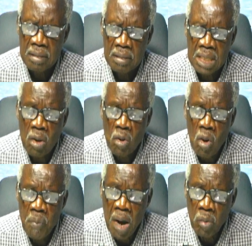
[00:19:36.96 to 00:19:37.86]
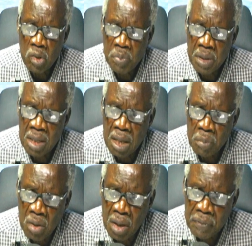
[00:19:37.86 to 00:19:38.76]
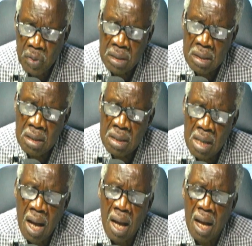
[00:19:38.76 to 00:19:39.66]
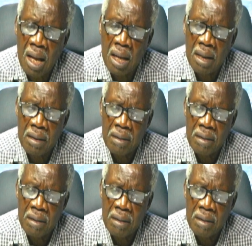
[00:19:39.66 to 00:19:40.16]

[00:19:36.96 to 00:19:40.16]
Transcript: Nan come out what meaning a bush and 4 dia.